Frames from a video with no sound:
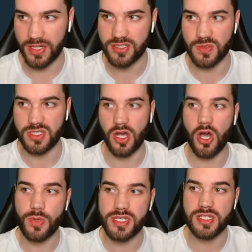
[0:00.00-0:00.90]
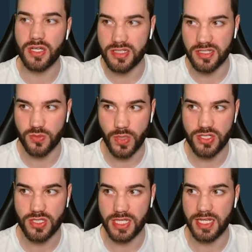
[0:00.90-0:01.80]
So it's always good to
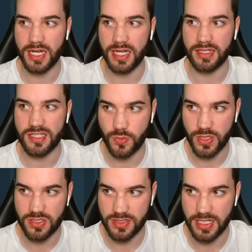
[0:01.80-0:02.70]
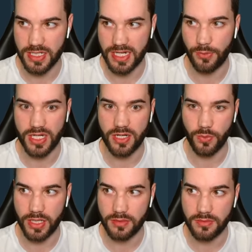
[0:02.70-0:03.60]
switch the uh, switch the seed. Now we need a
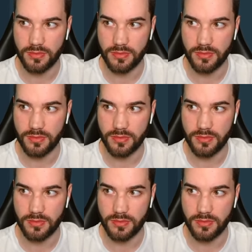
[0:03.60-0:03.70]
win.